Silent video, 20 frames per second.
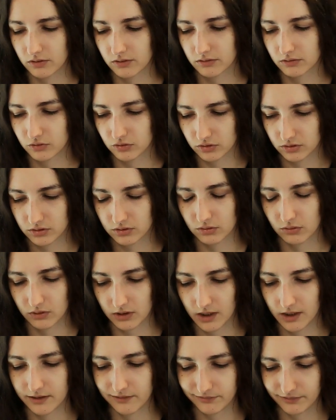or just
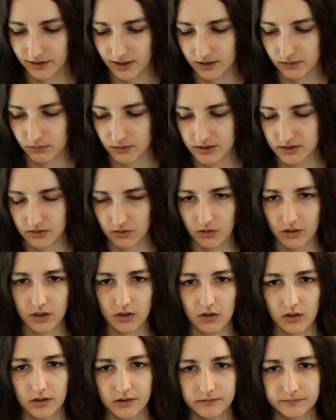to clarify what's
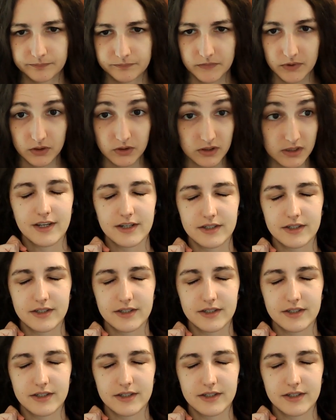going on.